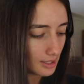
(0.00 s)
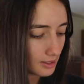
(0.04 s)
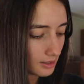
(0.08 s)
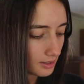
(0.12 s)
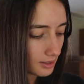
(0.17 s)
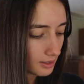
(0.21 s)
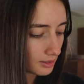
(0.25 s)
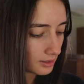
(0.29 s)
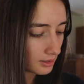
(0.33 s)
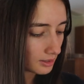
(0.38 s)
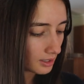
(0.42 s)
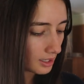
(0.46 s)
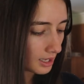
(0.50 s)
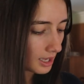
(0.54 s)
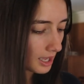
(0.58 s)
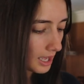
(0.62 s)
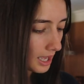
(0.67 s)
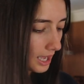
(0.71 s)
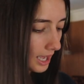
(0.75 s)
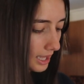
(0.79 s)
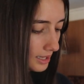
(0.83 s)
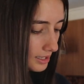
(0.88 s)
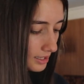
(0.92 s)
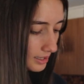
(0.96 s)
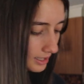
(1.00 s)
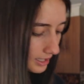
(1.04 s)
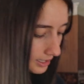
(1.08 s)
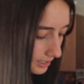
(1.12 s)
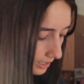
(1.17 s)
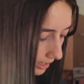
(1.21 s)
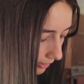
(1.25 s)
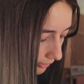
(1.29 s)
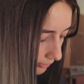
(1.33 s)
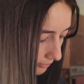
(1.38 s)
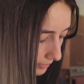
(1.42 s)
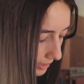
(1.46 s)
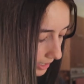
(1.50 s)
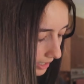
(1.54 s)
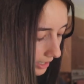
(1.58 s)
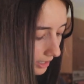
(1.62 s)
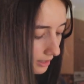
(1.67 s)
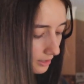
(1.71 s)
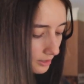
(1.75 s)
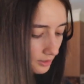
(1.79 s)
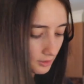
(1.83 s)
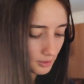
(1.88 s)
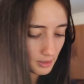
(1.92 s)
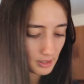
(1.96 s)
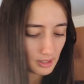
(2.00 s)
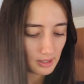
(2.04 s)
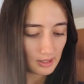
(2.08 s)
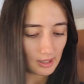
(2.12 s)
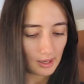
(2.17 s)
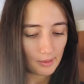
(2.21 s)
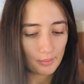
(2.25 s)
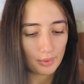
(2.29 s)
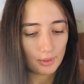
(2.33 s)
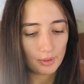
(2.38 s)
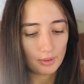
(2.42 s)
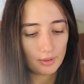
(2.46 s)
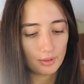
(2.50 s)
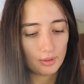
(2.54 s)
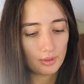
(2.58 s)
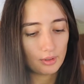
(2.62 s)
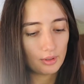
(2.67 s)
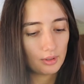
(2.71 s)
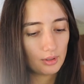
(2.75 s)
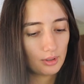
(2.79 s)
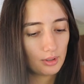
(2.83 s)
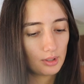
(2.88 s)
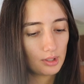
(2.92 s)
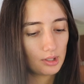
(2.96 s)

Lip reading: and then they gave me a little sample